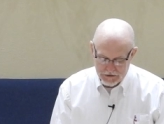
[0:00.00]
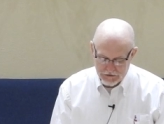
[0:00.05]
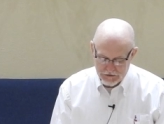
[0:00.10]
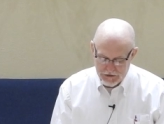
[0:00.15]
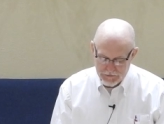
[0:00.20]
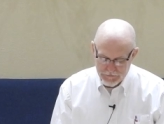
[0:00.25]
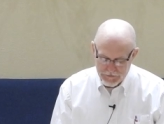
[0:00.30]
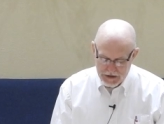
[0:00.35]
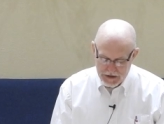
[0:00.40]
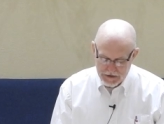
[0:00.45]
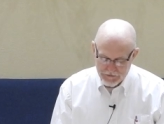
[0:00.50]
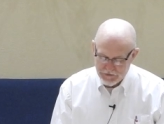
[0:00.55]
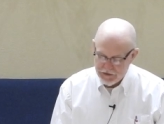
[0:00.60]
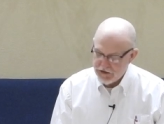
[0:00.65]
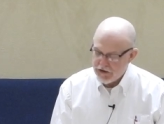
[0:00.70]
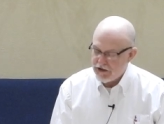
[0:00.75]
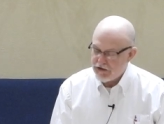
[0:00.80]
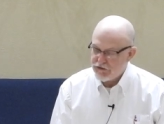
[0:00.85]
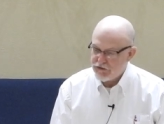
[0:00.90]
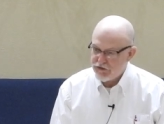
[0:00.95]
sometimes
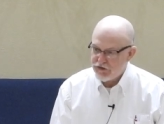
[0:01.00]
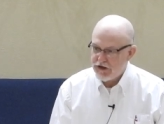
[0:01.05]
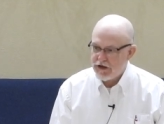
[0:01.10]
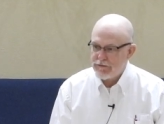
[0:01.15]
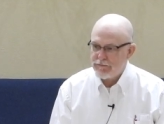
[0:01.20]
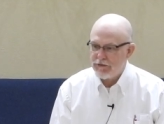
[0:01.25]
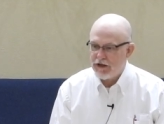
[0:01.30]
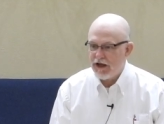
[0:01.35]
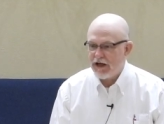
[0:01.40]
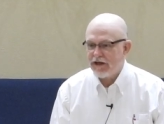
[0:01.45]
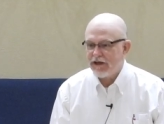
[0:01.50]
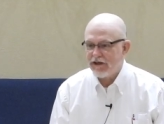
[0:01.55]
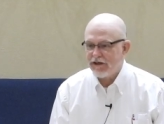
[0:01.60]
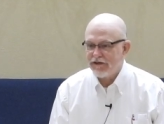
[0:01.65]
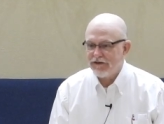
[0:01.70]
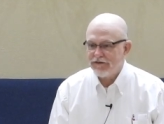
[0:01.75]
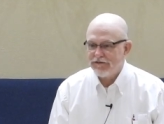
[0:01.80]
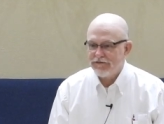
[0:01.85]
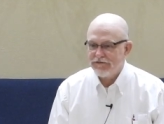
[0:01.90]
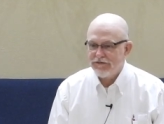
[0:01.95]
it doesn't seem like it.
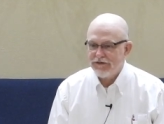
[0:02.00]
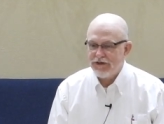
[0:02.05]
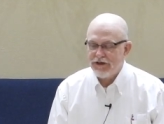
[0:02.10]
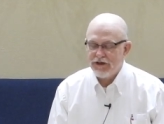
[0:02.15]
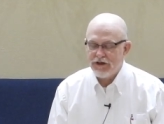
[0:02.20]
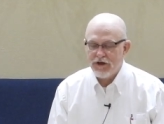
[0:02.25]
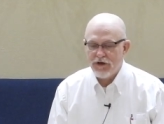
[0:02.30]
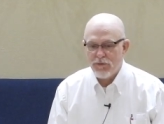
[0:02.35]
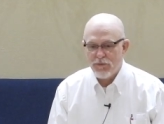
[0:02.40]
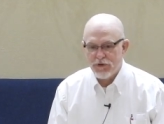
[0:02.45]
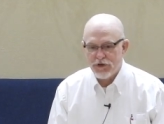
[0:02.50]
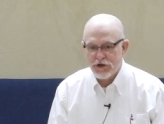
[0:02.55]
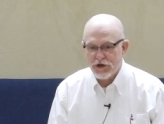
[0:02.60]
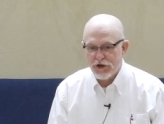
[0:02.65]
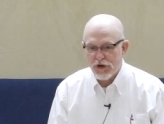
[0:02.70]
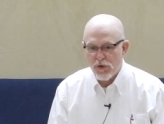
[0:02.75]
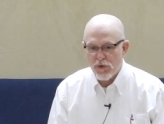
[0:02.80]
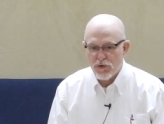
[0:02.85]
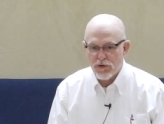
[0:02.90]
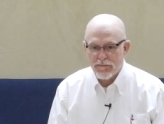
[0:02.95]
You know, when
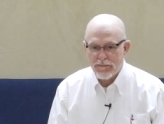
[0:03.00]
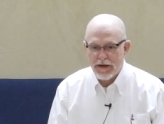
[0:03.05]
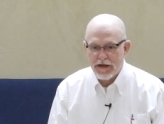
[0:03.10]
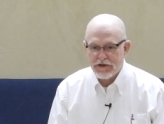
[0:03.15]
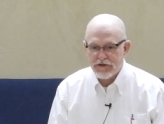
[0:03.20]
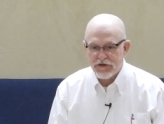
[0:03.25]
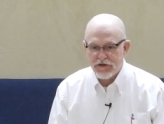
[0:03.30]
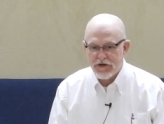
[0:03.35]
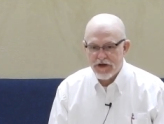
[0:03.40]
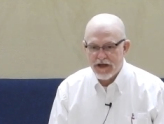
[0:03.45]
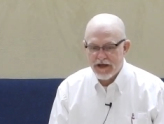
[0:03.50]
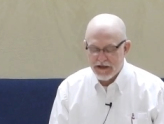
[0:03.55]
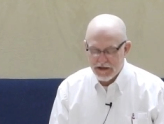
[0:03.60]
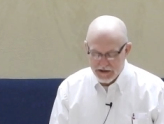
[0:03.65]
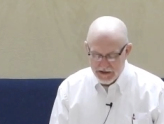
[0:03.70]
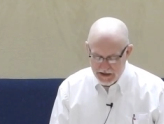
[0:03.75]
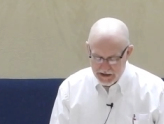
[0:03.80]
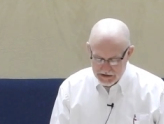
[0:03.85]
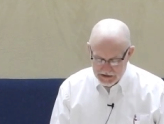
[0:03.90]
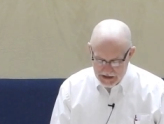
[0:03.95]
you're going about your day
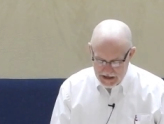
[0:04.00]
to day